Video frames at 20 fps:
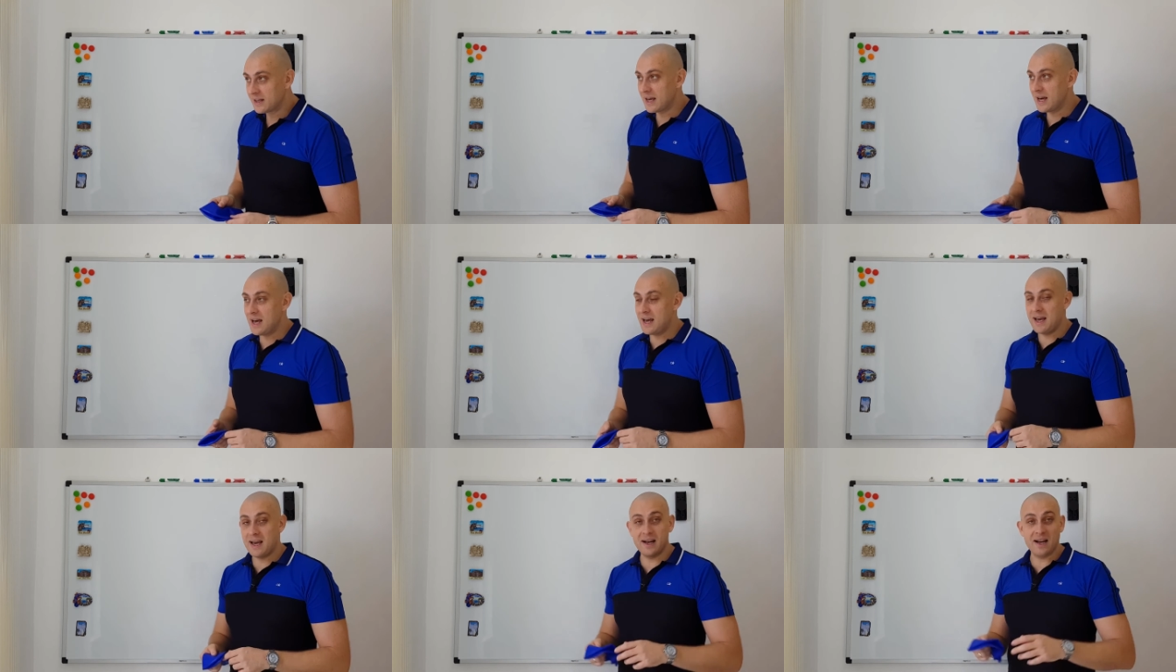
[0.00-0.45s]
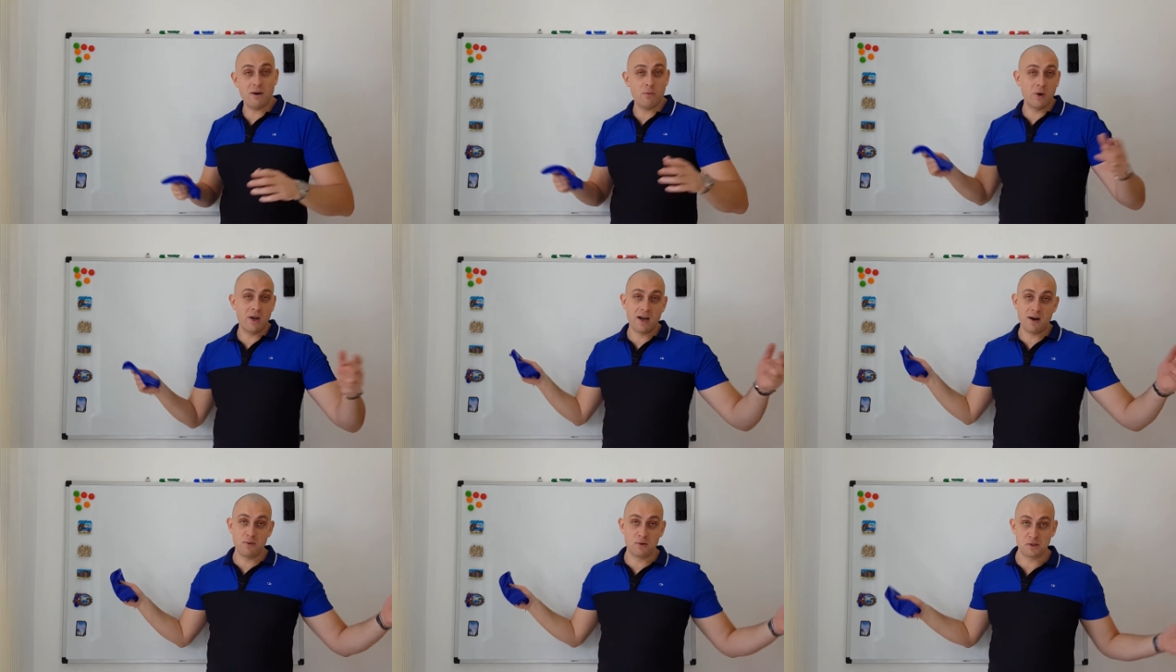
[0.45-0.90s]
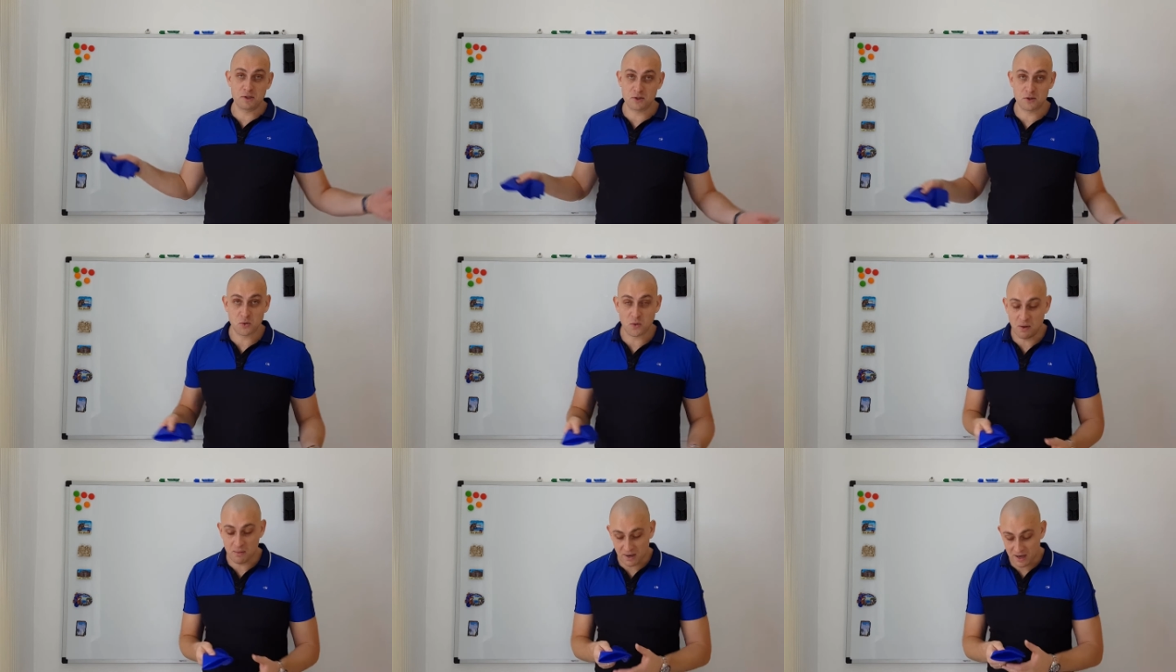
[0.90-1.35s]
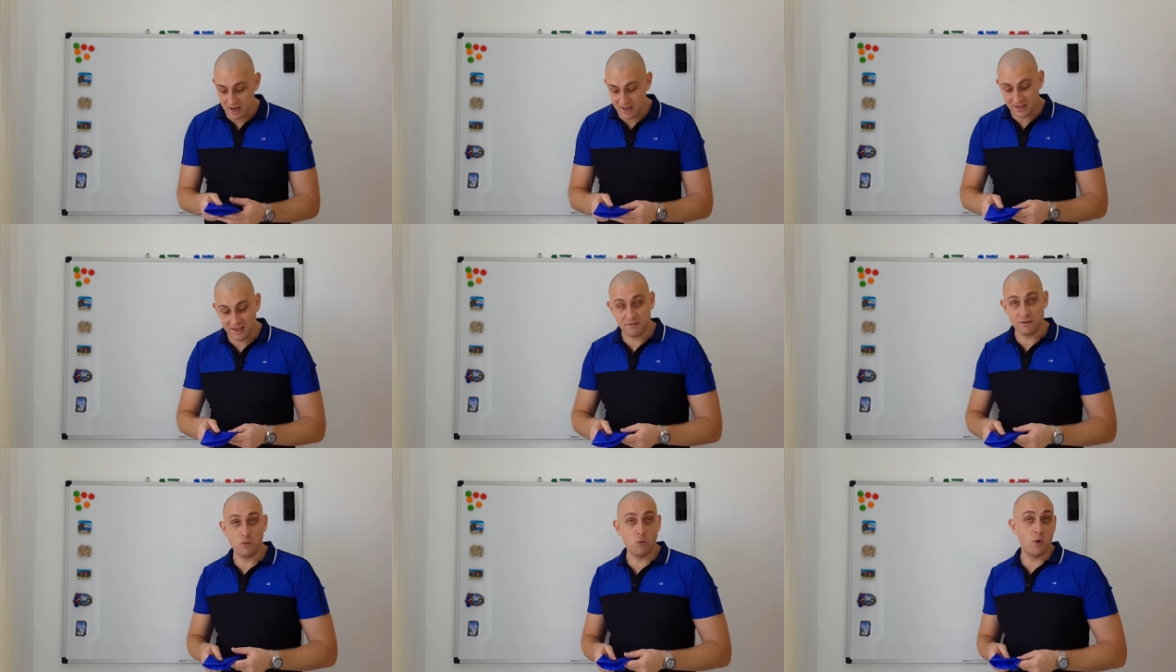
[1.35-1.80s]
Okay, and when I was a swimmer,
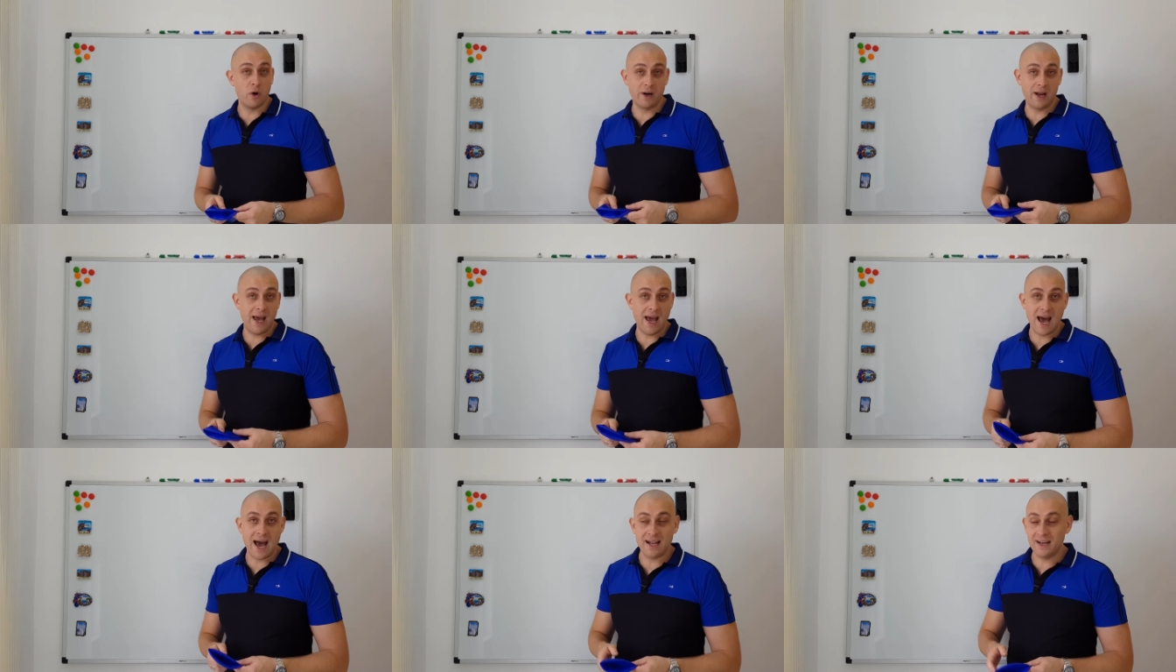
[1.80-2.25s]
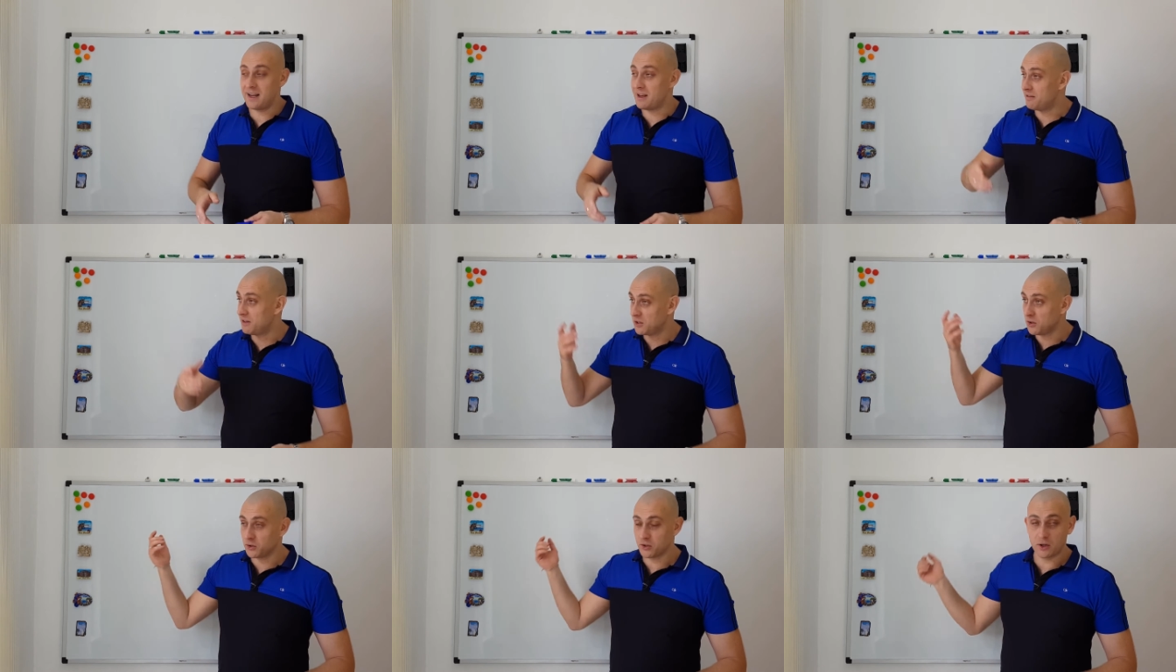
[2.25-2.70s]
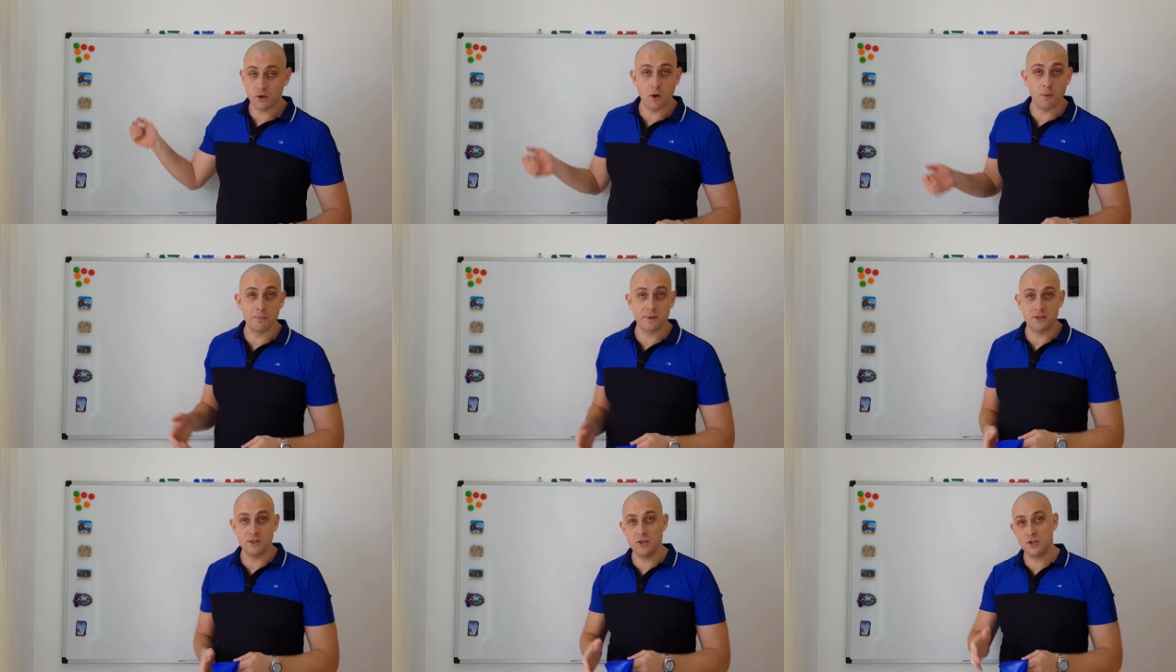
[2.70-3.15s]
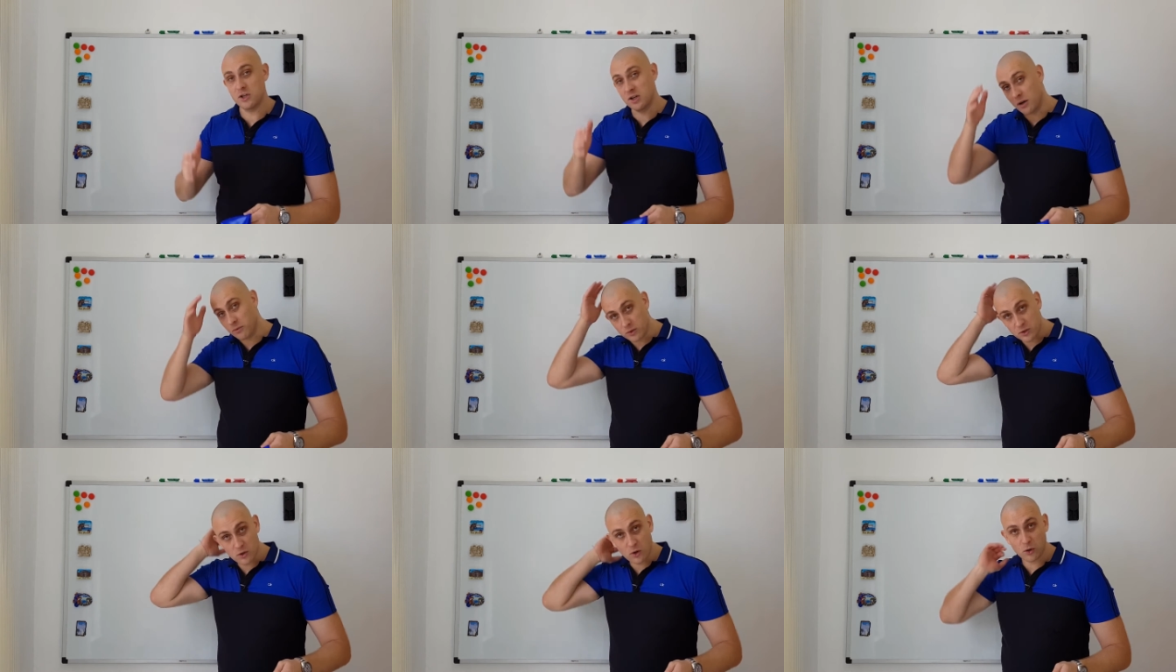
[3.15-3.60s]
I never won a hat. Even on the
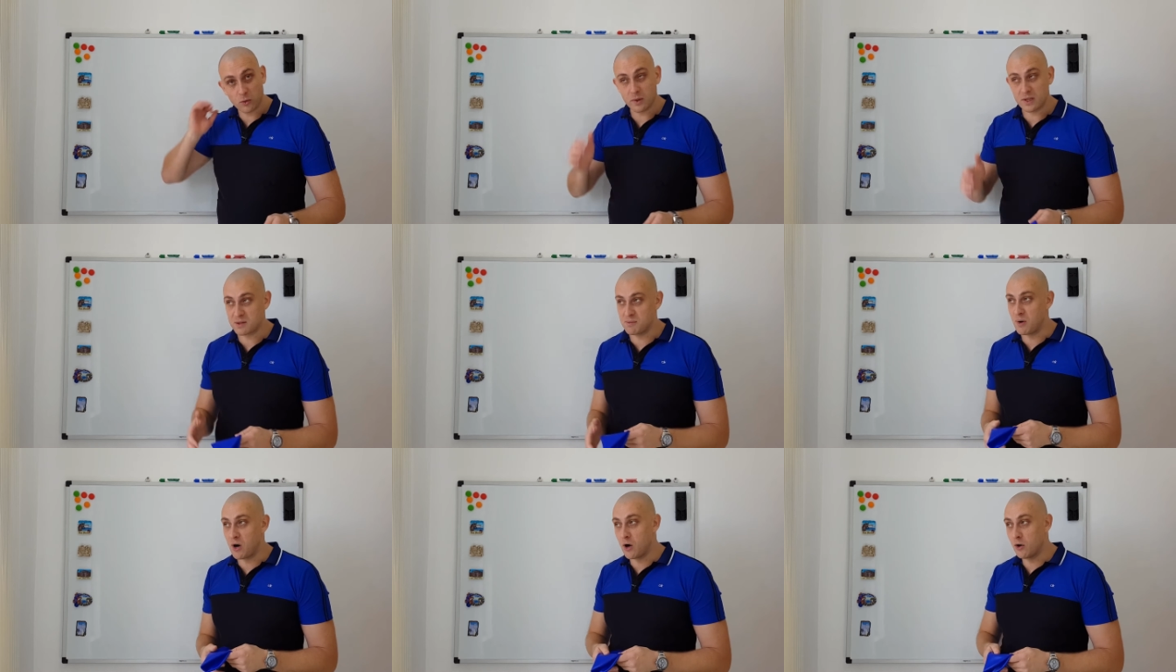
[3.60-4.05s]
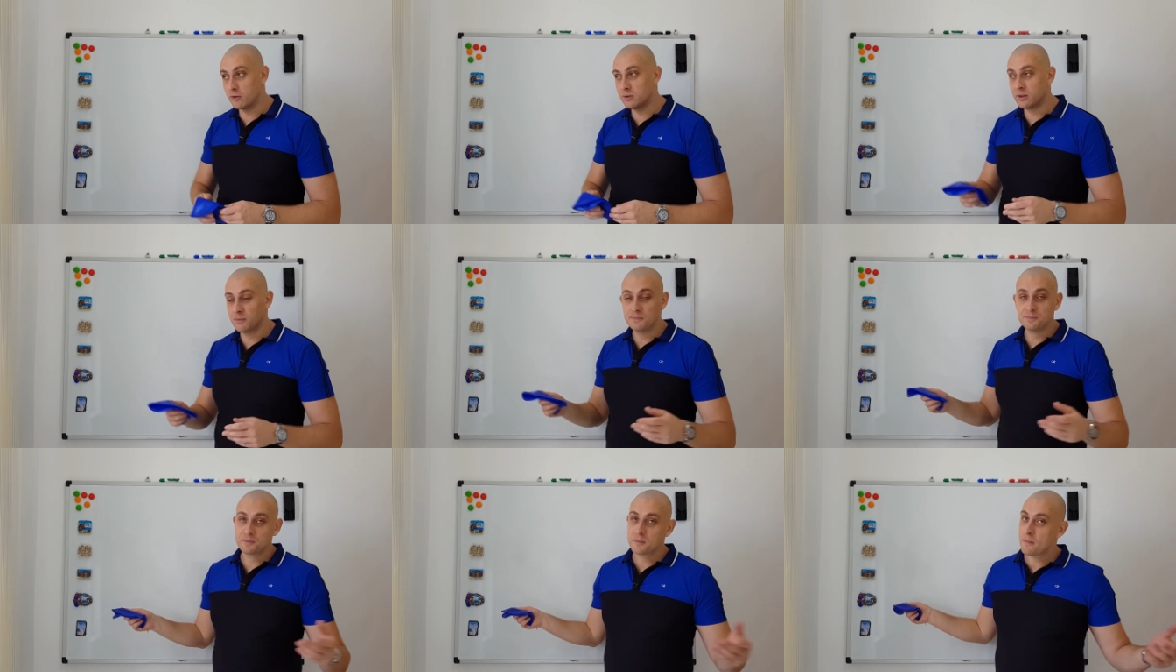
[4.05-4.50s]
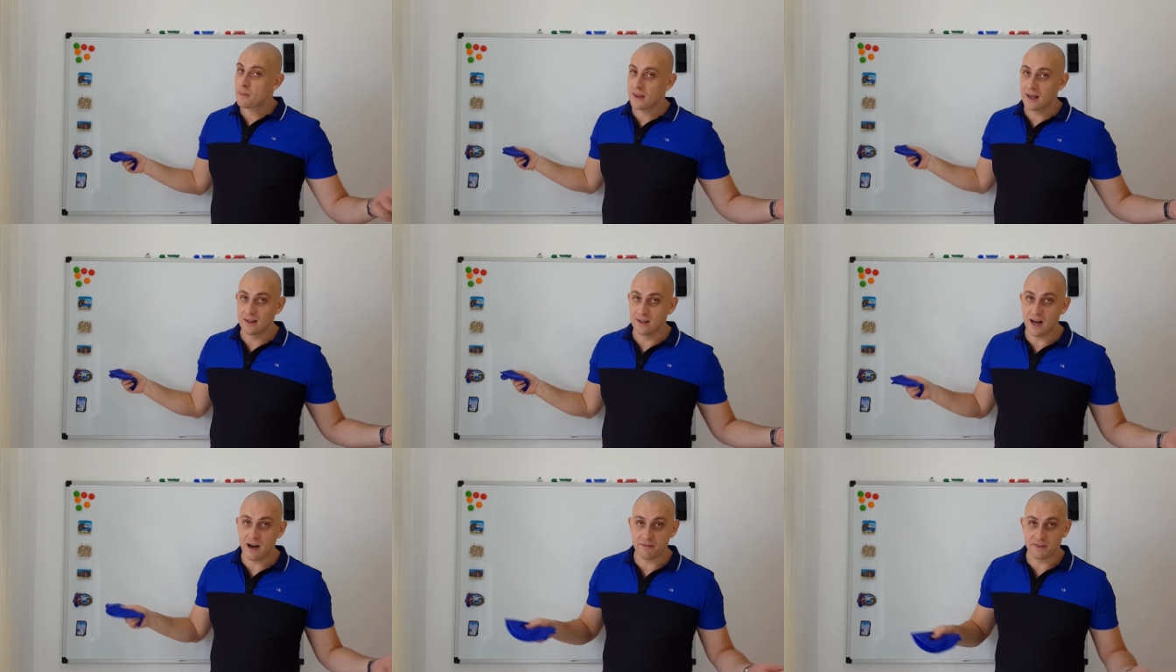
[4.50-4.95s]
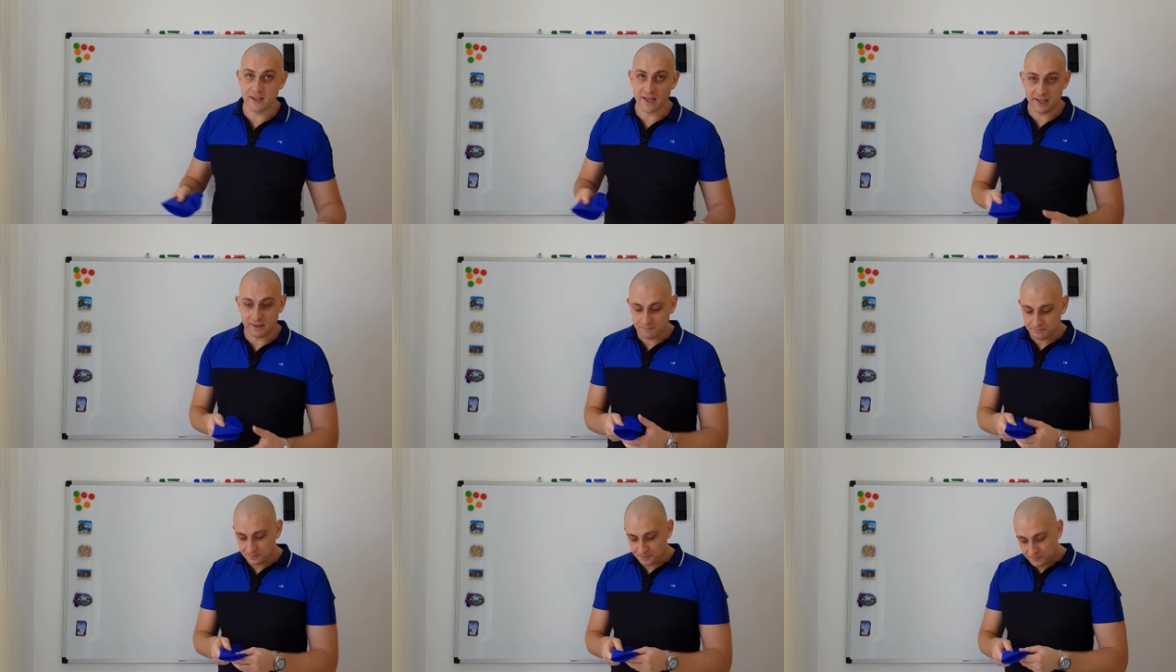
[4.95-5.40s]
competition, I was always bald. Loved
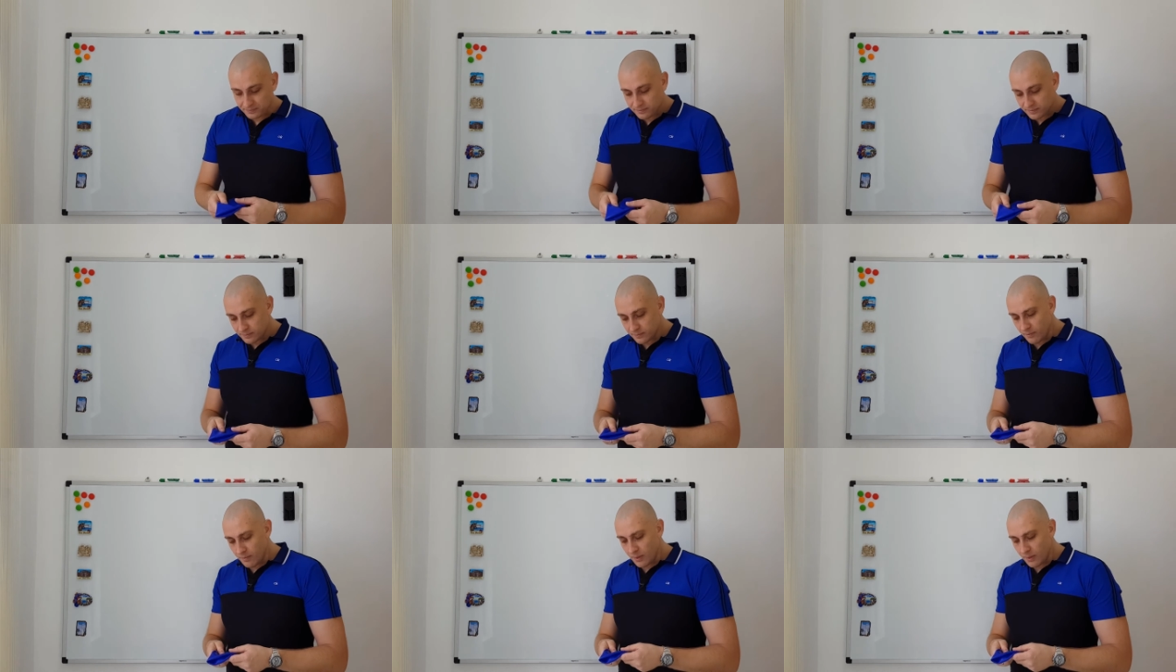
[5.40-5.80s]
it.